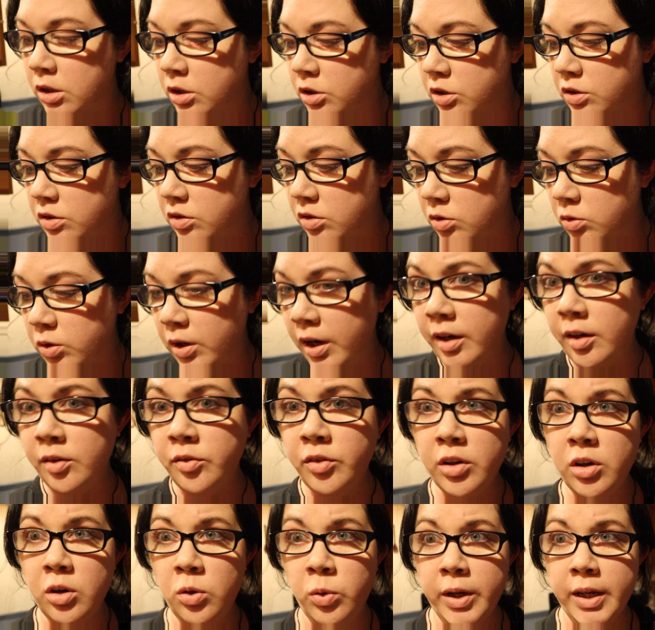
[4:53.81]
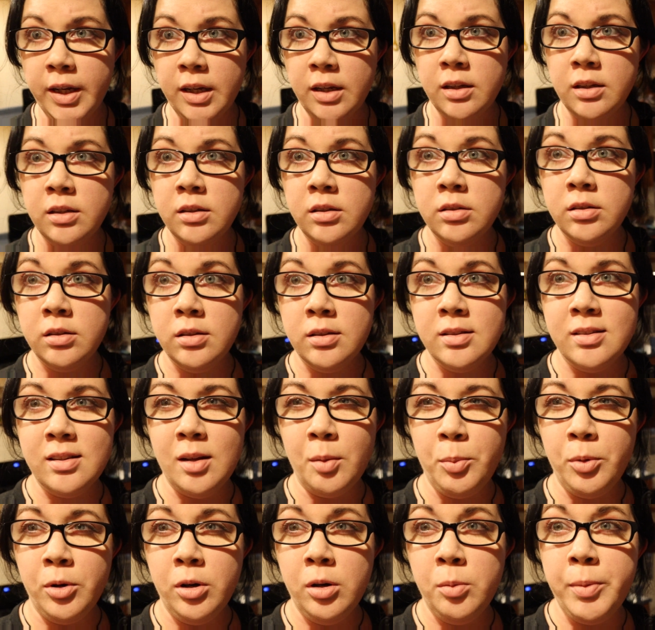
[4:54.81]
just do kind of a quick
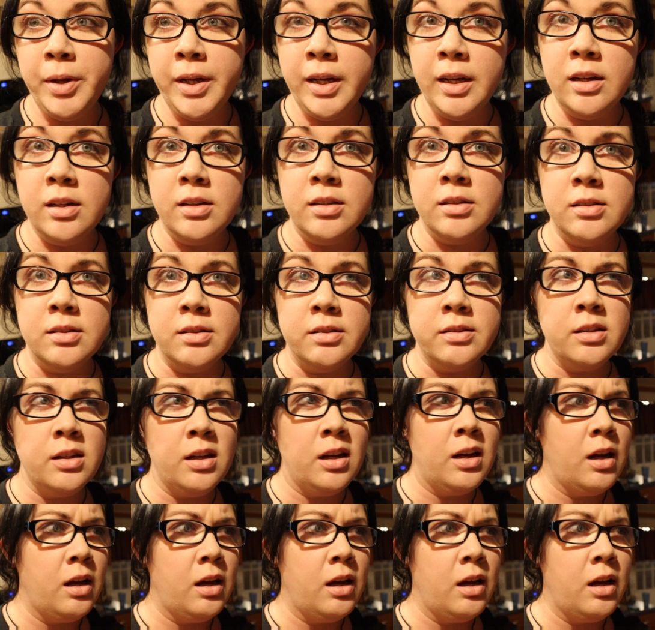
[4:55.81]
supper because